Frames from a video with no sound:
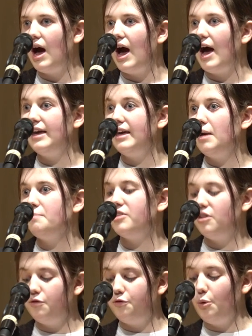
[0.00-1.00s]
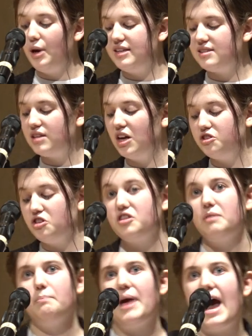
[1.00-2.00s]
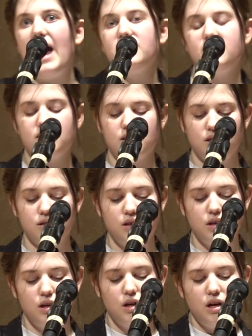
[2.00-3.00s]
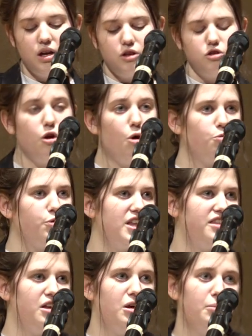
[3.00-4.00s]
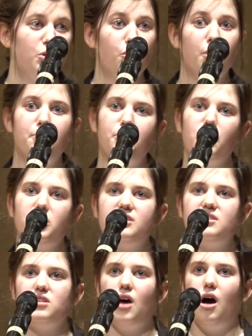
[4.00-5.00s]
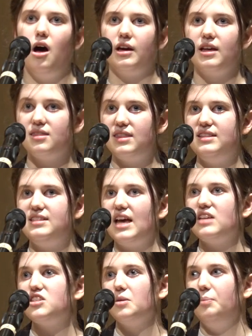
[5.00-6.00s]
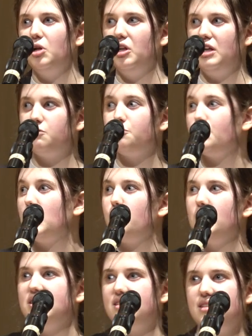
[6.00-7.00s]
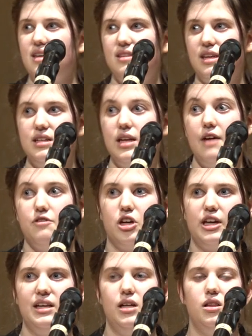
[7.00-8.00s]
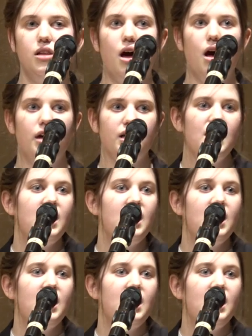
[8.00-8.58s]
I am the voice under the mask. No rhythm or bird song, the decibel and frequency that never get along,